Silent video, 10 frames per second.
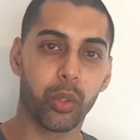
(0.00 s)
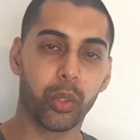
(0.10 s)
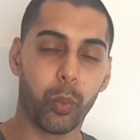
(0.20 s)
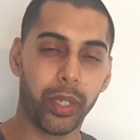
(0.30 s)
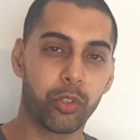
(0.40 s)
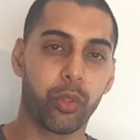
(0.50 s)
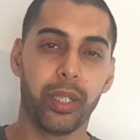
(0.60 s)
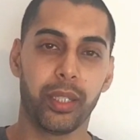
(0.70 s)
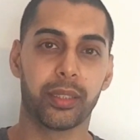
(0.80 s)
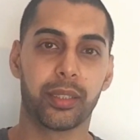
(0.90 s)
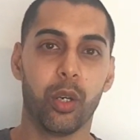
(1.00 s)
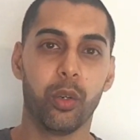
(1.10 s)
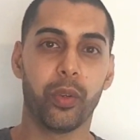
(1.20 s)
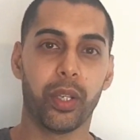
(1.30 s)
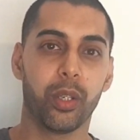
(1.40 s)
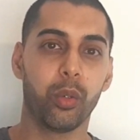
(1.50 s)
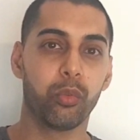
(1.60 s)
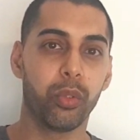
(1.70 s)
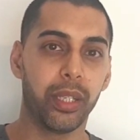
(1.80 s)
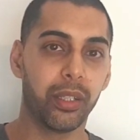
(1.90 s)
on the weight training itself and don't
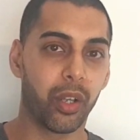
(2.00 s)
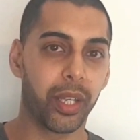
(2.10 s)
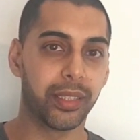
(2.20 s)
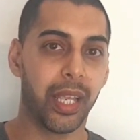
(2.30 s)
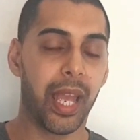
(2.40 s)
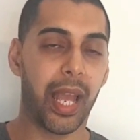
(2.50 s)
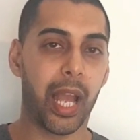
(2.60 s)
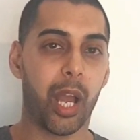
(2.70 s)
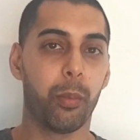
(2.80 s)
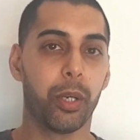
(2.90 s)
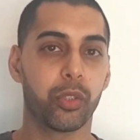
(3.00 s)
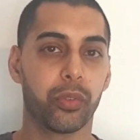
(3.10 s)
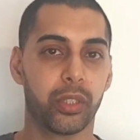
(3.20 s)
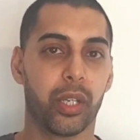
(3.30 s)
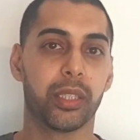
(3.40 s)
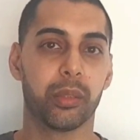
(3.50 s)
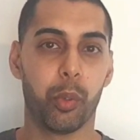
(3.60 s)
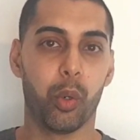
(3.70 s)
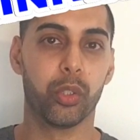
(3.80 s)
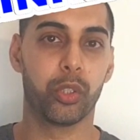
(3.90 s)
realize how much of the diet is
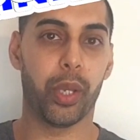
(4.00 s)
important